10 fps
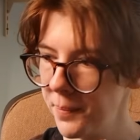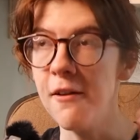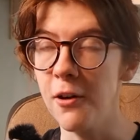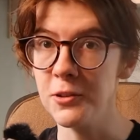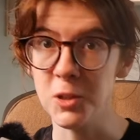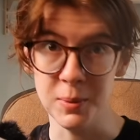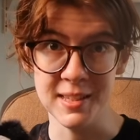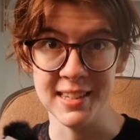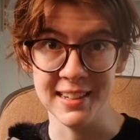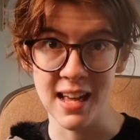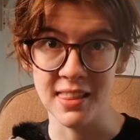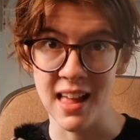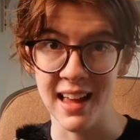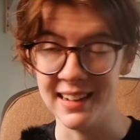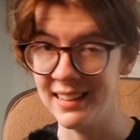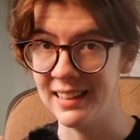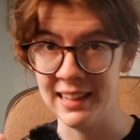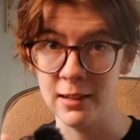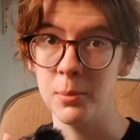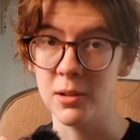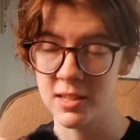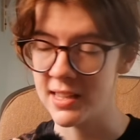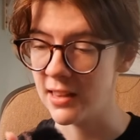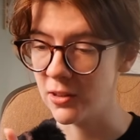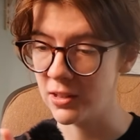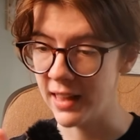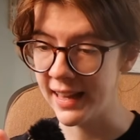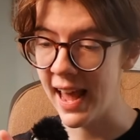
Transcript: I've also been seeing online needle books that look like